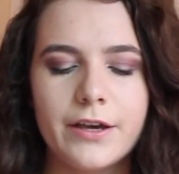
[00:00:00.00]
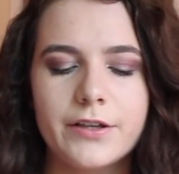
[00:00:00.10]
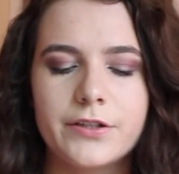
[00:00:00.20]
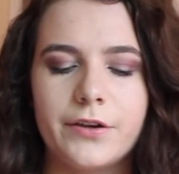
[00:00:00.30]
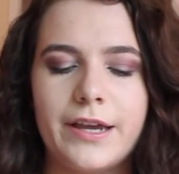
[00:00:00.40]

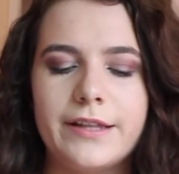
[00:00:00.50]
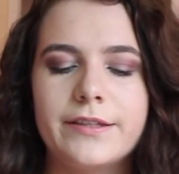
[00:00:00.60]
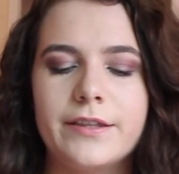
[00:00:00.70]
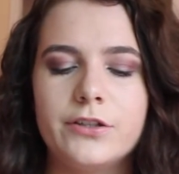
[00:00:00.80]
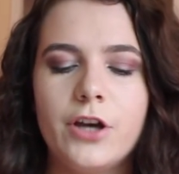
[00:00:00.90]
So
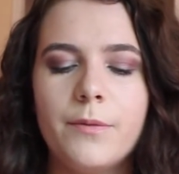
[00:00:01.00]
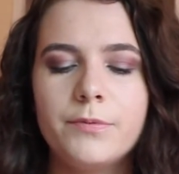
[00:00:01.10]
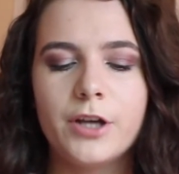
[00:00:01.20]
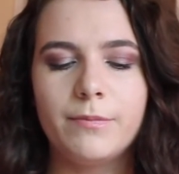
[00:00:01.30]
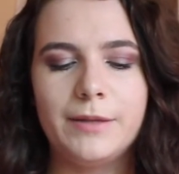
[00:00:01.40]
it's the
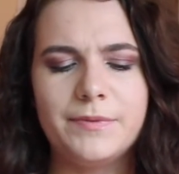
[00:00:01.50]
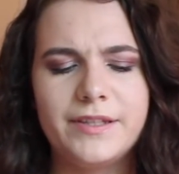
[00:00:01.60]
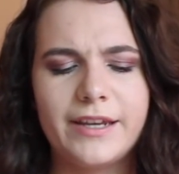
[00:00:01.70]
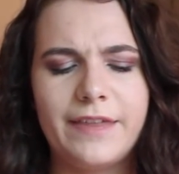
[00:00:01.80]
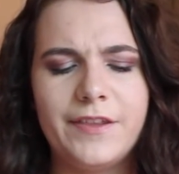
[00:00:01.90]
Topshop
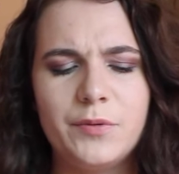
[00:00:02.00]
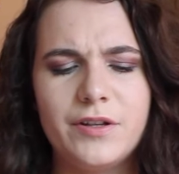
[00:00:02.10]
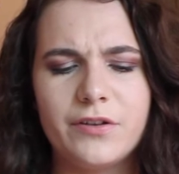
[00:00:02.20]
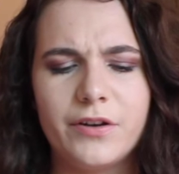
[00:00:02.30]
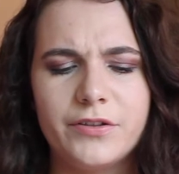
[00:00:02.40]
lipstick, and this one
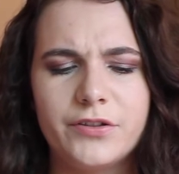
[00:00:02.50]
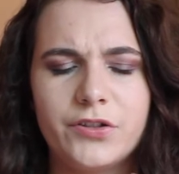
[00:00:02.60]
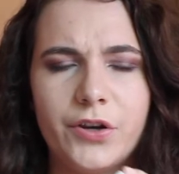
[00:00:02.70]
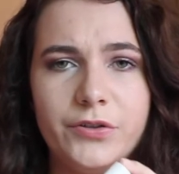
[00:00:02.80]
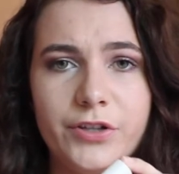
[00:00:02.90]
has gotten
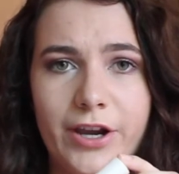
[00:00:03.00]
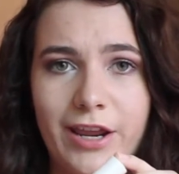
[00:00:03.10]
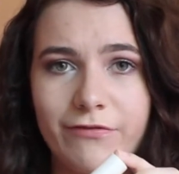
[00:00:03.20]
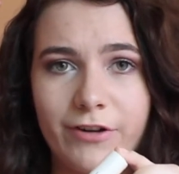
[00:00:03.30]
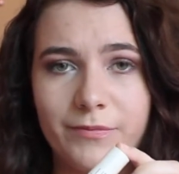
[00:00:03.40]
so
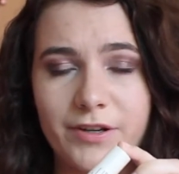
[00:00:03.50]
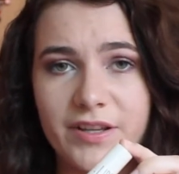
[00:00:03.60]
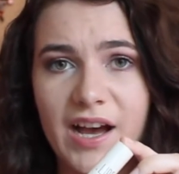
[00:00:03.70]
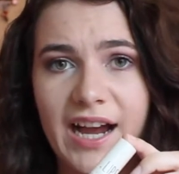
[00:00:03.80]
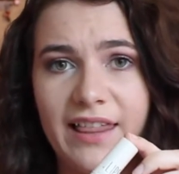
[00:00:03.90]
dirty from
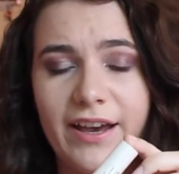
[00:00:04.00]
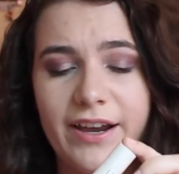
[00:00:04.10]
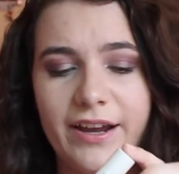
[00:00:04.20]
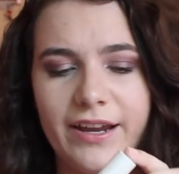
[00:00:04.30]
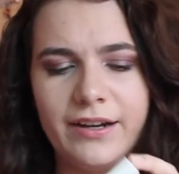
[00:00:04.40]
just
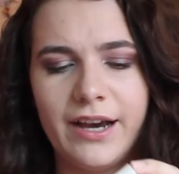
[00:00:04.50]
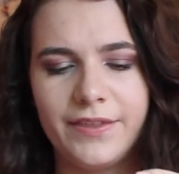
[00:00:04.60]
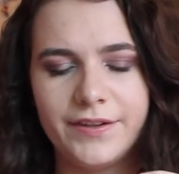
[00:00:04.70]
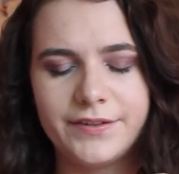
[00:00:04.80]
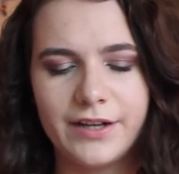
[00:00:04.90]
eyeliner and
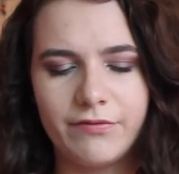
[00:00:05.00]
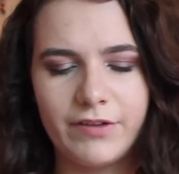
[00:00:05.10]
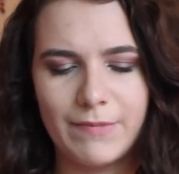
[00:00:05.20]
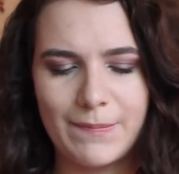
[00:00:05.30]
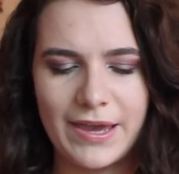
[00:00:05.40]
other stuff
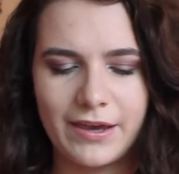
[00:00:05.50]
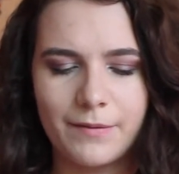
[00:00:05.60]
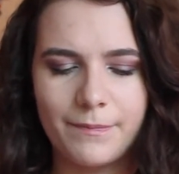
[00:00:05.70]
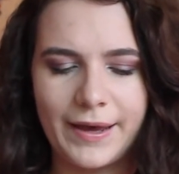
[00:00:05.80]
in my makeup